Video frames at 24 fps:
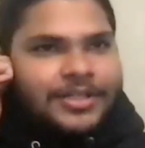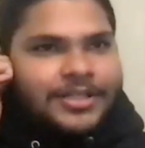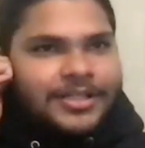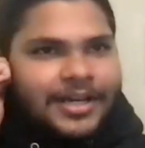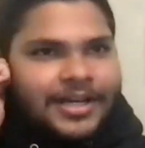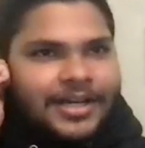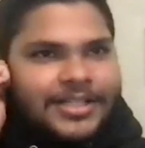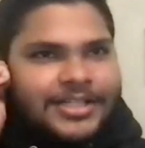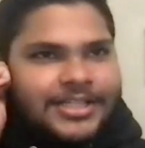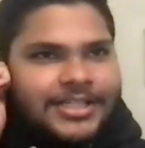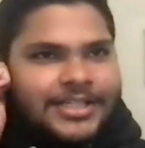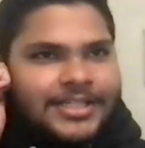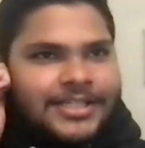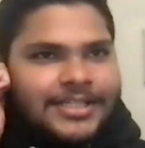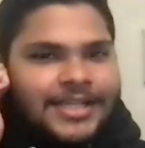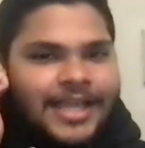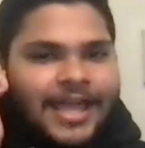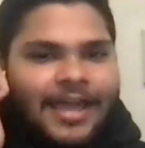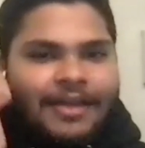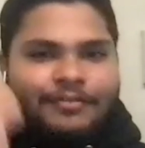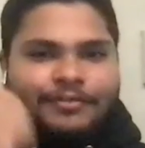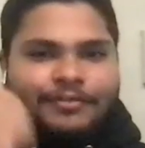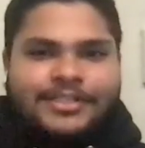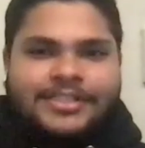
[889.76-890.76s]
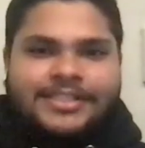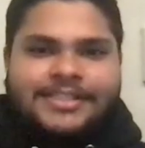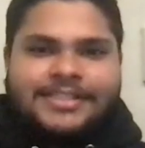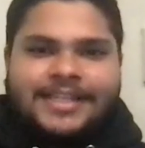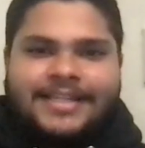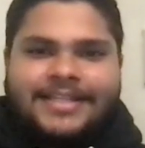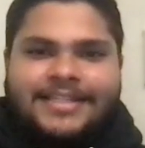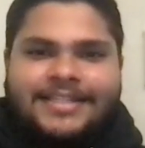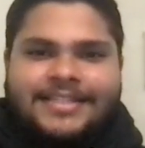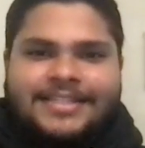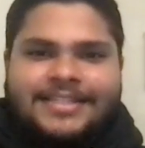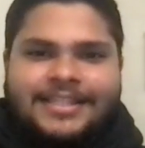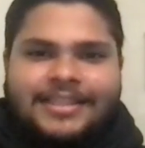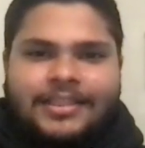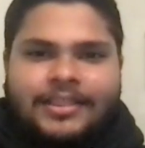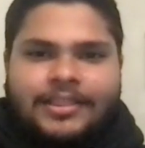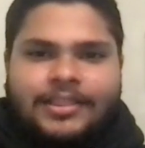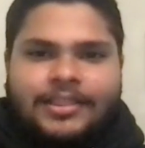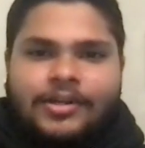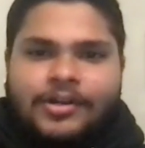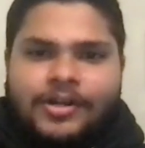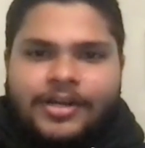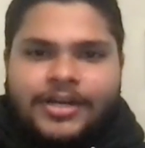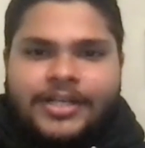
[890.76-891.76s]
Doncic averages like
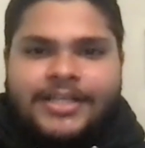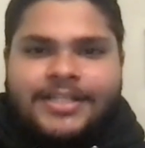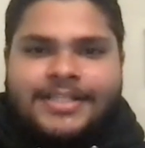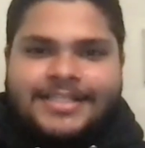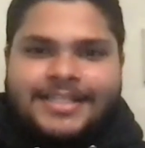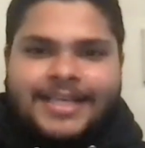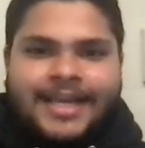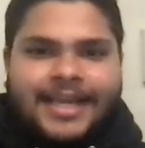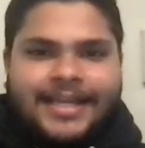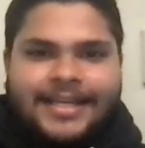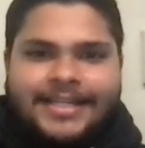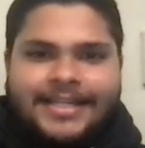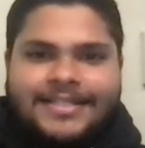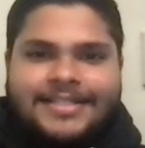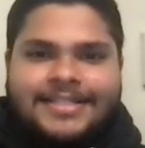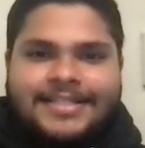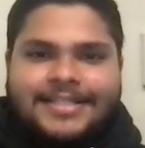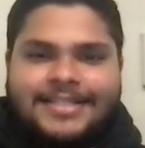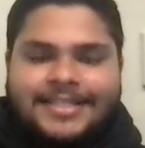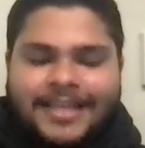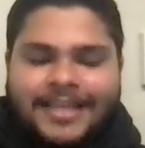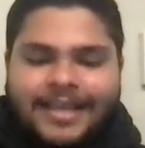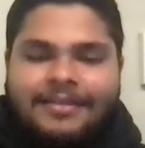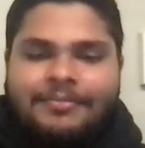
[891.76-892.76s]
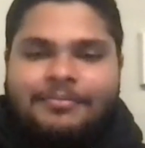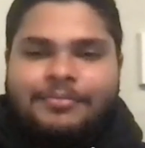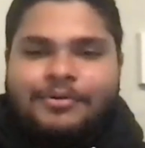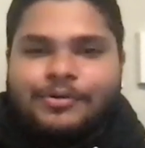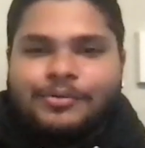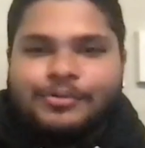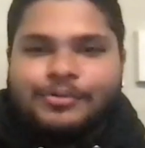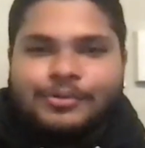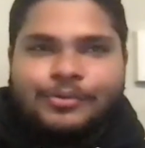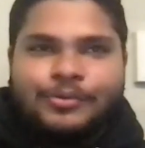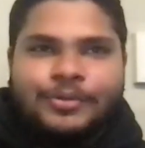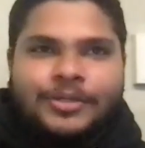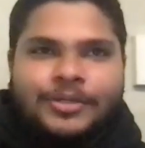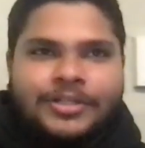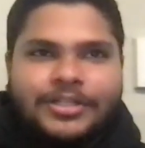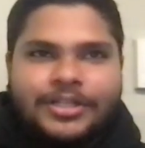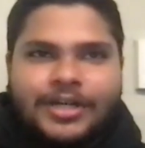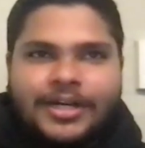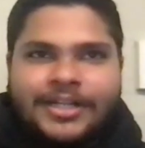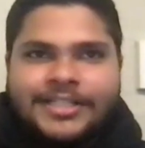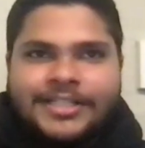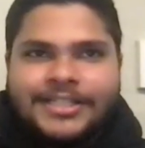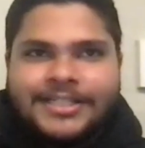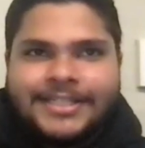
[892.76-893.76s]
30, 10, and 10, bro. Luka
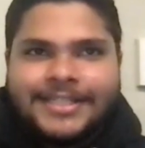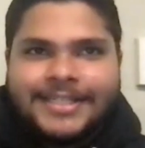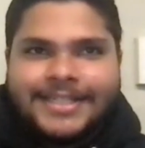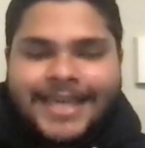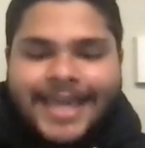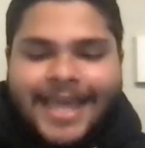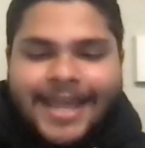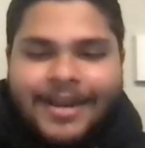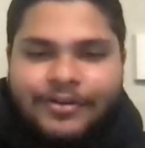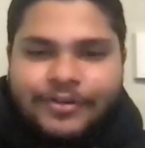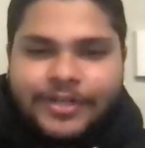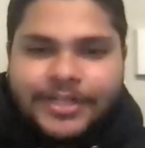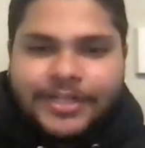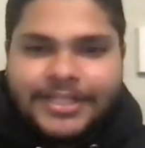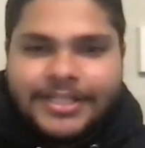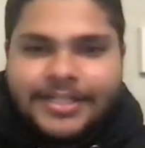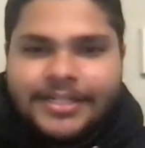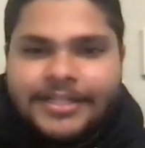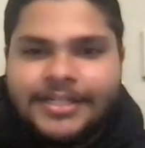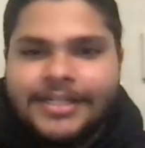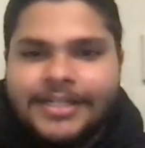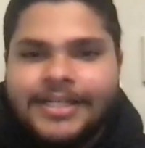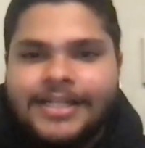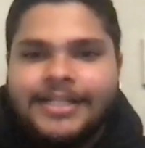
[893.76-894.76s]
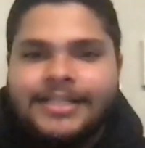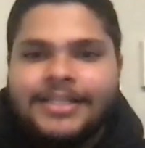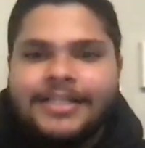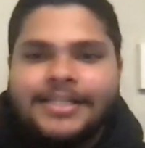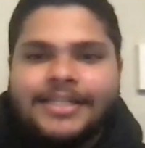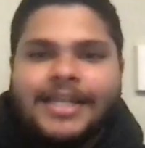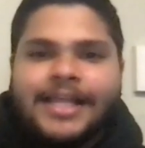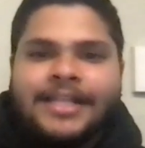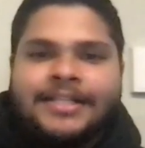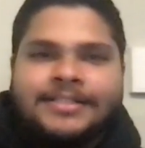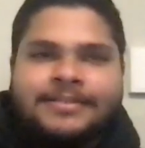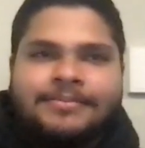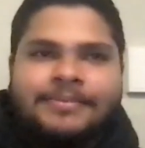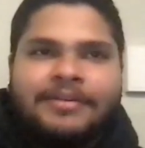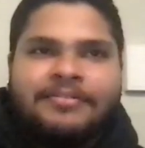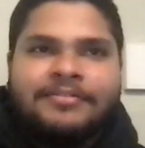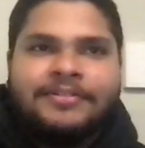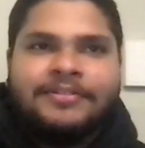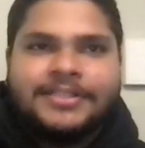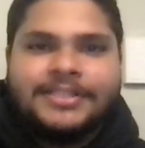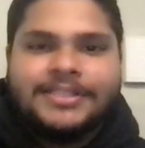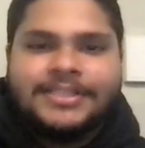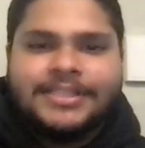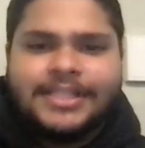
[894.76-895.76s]
Doncic carried the Dallas
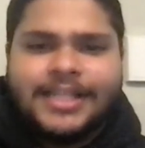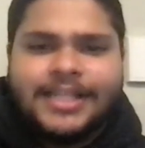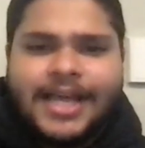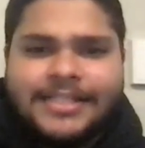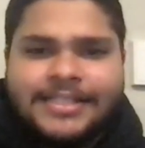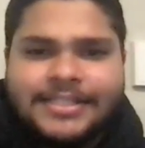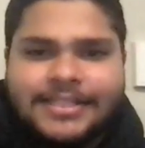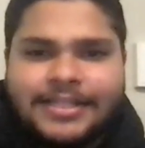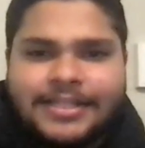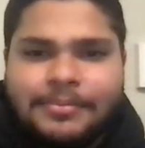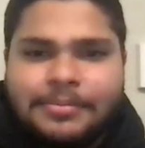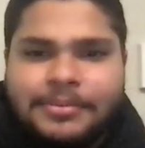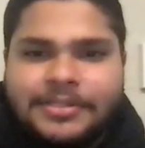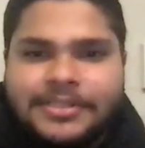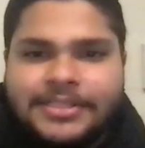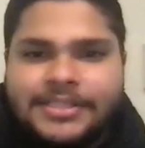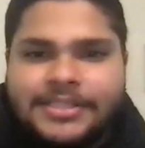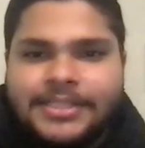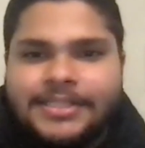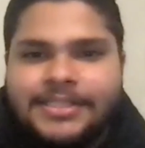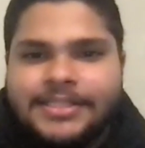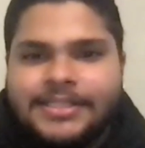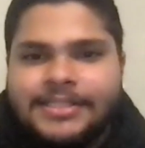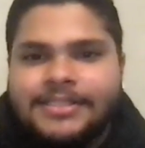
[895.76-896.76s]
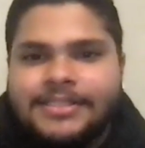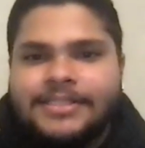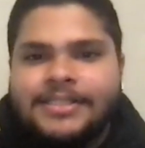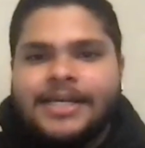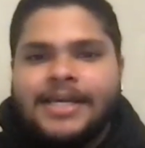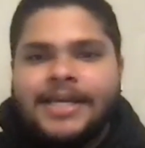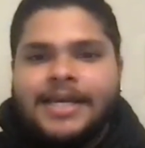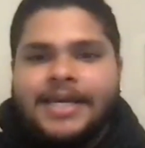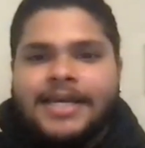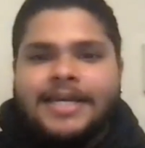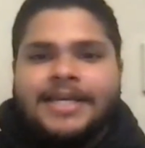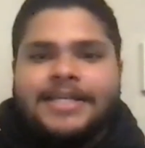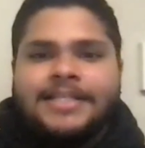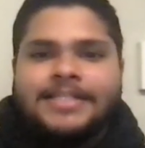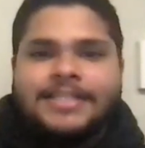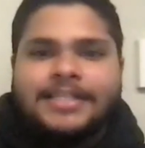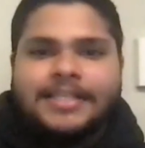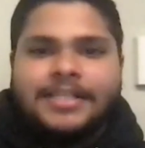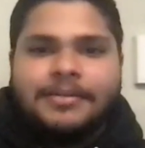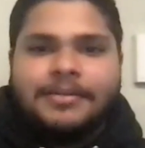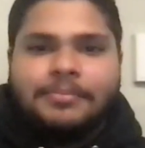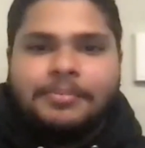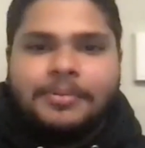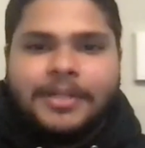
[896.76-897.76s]
Mavericks last couple of seasons into
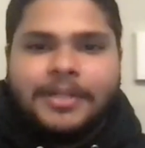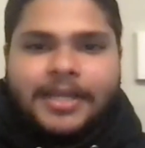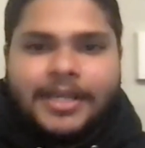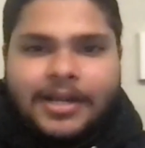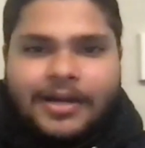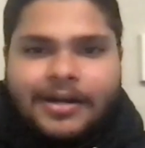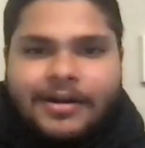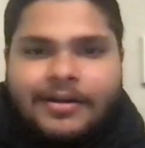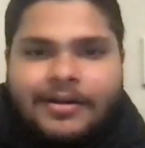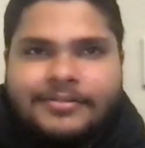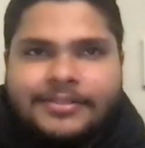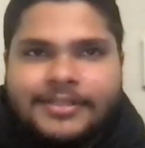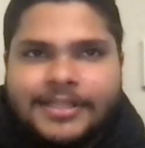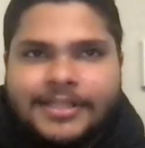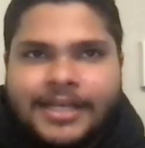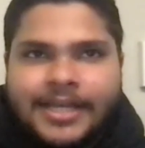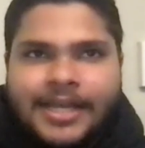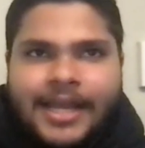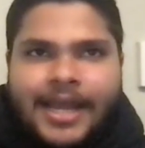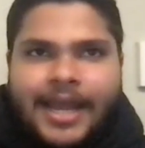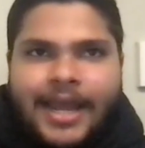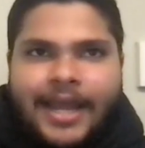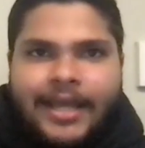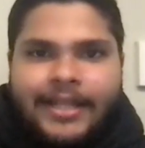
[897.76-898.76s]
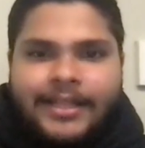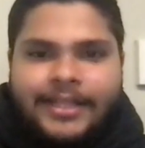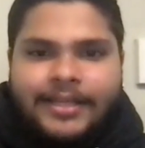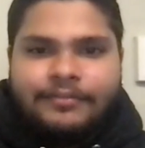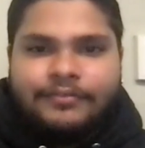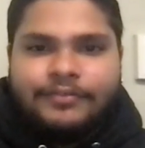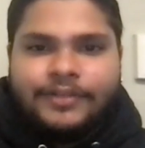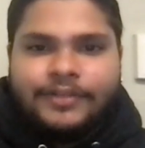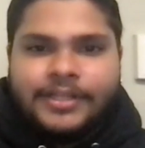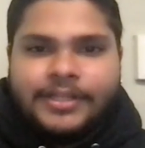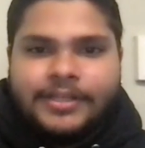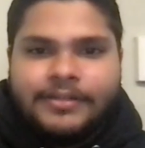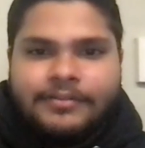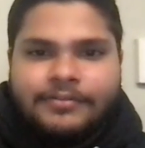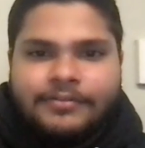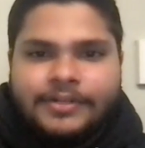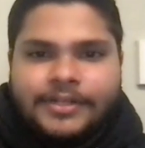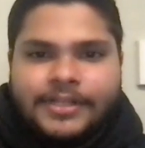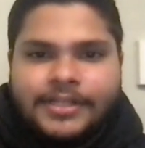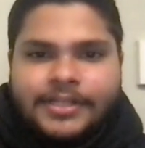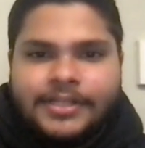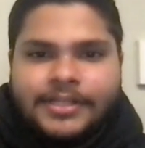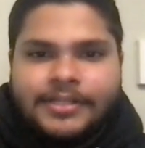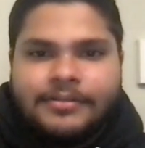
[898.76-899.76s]
the playoffs, and they really,
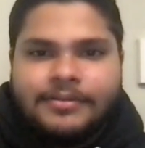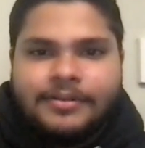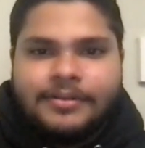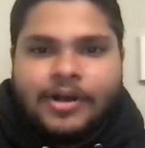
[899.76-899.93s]
really